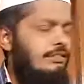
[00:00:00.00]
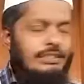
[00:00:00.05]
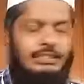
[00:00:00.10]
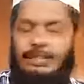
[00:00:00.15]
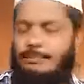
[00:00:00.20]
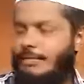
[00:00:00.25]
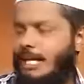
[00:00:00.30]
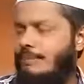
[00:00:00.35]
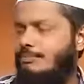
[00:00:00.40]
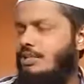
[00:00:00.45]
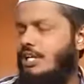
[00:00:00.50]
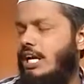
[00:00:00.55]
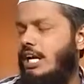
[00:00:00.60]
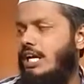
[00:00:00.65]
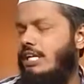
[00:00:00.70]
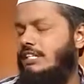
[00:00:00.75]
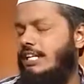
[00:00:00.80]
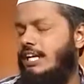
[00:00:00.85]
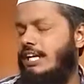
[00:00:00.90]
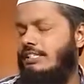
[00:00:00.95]
sometimes
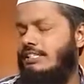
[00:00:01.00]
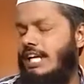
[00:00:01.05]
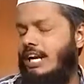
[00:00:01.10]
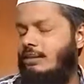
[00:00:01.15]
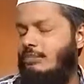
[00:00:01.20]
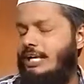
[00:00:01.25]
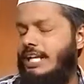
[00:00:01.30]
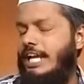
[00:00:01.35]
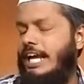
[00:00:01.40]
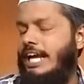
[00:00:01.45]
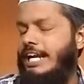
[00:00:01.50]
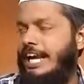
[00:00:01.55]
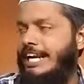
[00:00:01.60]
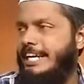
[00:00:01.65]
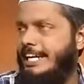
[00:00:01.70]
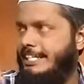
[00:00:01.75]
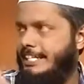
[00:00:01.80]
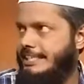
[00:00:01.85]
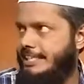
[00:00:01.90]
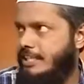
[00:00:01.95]
there will be an
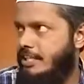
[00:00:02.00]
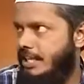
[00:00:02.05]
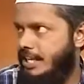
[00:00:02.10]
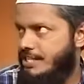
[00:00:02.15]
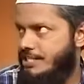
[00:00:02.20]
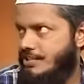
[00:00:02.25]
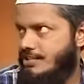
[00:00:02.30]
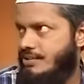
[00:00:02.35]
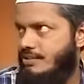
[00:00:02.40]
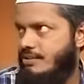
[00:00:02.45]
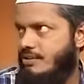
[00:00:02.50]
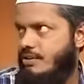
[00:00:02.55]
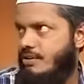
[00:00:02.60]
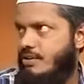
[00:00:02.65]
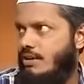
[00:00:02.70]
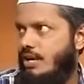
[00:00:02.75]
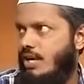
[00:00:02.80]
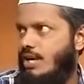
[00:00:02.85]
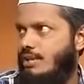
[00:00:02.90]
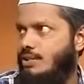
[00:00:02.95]
identity crisis.
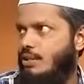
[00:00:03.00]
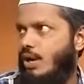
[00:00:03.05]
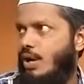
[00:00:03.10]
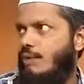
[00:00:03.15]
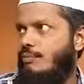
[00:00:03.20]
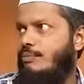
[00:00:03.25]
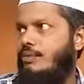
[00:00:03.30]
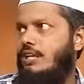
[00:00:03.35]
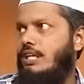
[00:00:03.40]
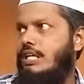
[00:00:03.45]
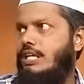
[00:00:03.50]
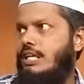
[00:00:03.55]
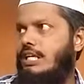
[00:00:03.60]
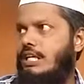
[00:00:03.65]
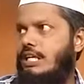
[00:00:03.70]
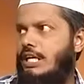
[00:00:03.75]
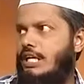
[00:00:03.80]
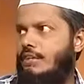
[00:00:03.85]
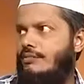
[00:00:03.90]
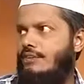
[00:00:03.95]
Also,
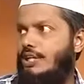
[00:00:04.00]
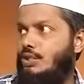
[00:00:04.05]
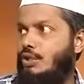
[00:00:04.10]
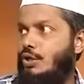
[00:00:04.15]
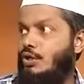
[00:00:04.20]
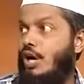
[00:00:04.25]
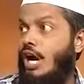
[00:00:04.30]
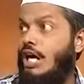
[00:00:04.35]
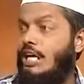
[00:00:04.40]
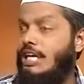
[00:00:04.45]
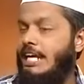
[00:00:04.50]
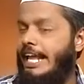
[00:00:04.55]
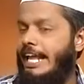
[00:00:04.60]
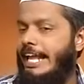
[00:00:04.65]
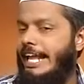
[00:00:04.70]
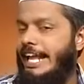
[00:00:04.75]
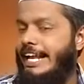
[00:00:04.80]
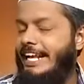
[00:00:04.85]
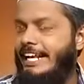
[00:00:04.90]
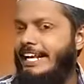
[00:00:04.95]
we should not
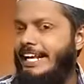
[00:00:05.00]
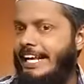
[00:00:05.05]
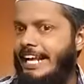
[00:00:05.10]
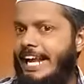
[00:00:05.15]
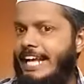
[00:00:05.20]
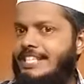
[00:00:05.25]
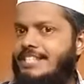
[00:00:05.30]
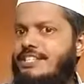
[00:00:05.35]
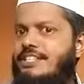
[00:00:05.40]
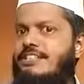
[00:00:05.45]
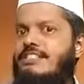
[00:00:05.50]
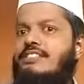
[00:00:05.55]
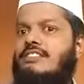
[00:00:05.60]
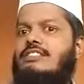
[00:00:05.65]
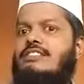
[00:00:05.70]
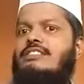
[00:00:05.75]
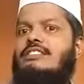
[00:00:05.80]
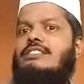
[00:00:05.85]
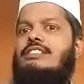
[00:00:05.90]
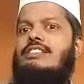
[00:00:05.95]
encourage
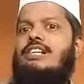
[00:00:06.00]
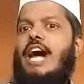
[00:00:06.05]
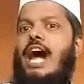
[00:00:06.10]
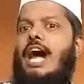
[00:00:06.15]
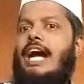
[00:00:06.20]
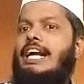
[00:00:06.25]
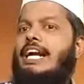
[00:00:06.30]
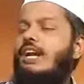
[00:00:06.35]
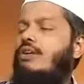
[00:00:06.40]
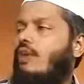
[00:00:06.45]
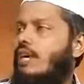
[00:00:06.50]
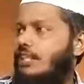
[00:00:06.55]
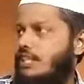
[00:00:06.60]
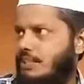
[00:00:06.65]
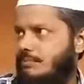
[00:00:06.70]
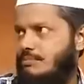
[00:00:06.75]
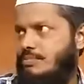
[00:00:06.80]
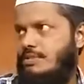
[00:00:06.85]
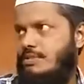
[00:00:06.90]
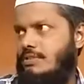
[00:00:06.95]
idol
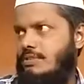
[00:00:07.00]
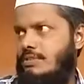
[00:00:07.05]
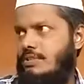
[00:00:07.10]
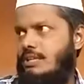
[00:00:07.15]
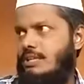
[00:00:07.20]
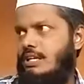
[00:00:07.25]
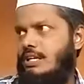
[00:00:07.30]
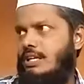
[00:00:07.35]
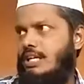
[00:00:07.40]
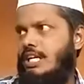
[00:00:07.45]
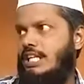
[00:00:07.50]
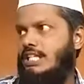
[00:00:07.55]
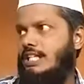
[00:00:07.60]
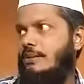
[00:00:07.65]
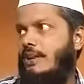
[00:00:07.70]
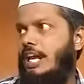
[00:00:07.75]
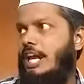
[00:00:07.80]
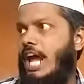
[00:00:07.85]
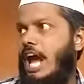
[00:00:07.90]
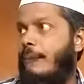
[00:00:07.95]
worship. It
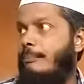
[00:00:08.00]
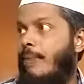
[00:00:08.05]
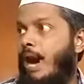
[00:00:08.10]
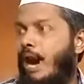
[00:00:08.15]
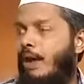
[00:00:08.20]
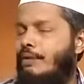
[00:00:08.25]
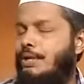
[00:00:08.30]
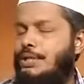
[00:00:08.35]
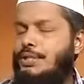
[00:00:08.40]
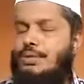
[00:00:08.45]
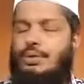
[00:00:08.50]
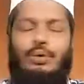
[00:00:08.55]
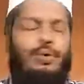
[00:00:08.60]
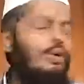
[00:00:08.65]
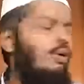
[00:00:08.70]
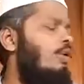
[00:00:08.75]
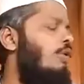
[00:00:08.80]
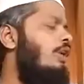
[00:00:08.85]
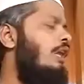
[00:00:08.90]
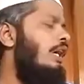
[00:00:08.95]
will amount
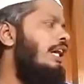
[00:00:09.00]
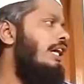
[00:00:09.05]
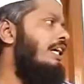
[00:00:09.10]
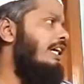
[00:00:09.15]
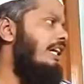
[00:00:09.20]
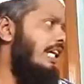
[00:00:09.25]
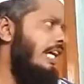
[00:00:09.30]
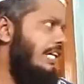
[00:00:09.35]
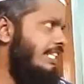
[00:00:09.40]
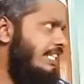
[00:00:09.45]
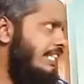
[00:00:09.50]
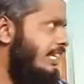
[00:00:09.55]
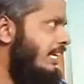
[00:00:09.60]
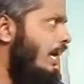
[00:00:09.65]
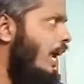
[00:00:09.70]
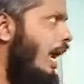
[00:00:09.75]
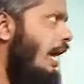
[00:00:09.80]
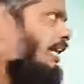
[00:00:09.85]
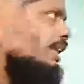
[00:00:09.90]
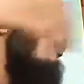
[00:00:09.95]
to encouraging
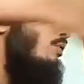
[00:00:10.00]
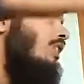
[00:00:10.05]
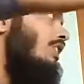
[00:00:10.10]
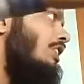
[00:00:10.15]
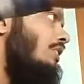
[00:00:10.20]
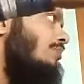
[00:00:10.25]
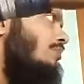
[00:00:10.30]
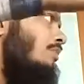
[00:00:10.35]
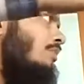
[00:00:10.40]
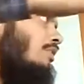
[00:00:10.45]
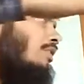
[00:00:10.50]
idol worship,